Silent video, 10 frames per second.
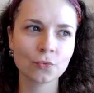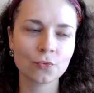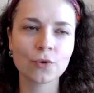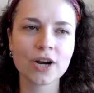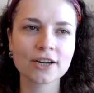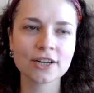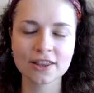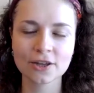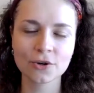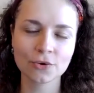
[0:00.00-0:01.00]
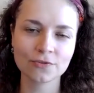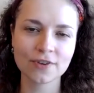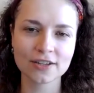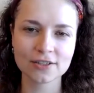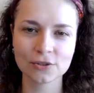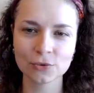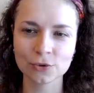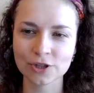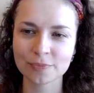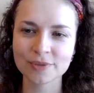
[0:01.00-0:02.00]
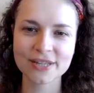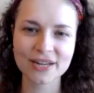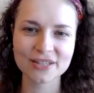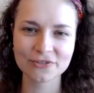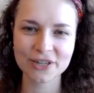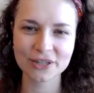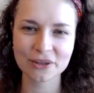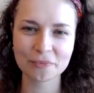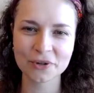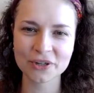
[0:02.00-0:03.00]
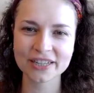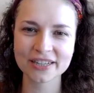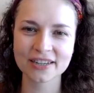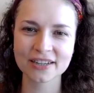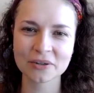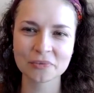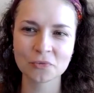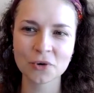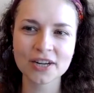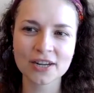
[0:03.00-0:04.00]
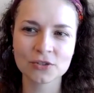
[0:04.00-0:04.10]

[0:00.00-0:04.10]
where can they go to find a solution besides reading the book? What has